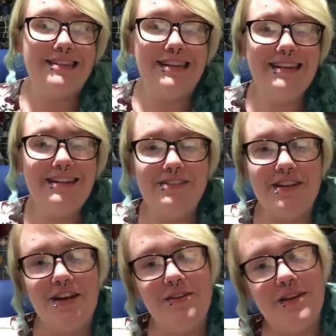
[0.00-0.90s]
I don't
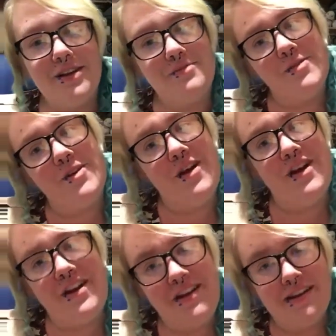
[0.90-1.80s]
know anymore.
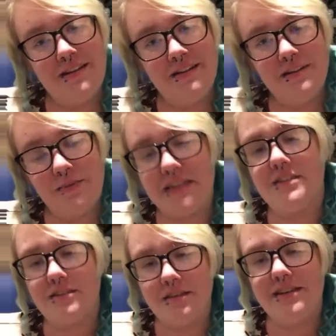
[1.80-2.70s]
So
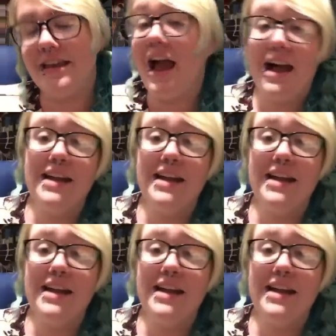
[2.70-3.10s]
basically, yeah,